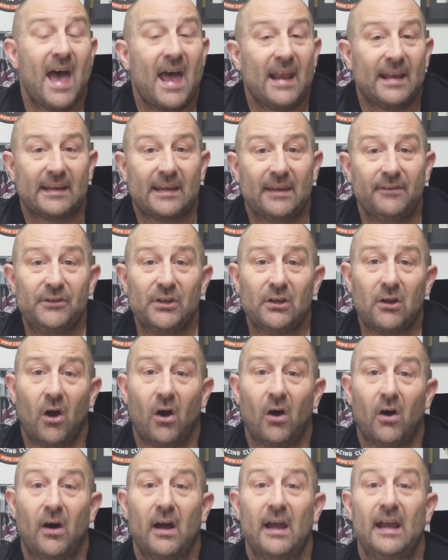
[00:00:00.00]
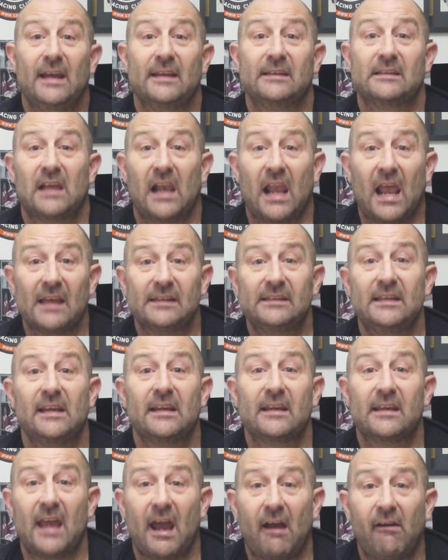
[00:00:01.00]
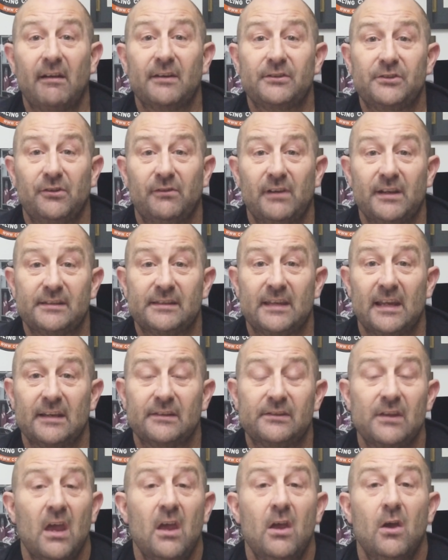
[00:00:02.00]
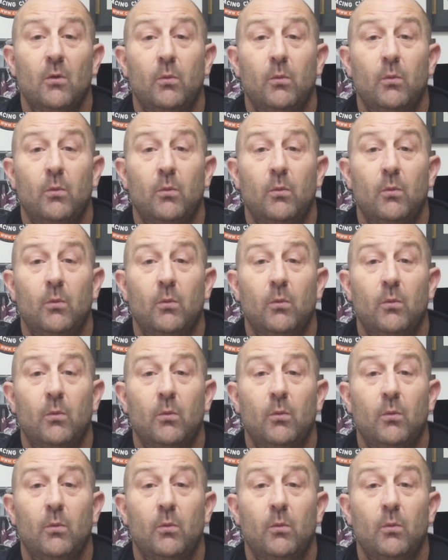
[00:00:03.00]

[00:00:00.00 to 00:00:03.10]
and it gives the car its classic characteristics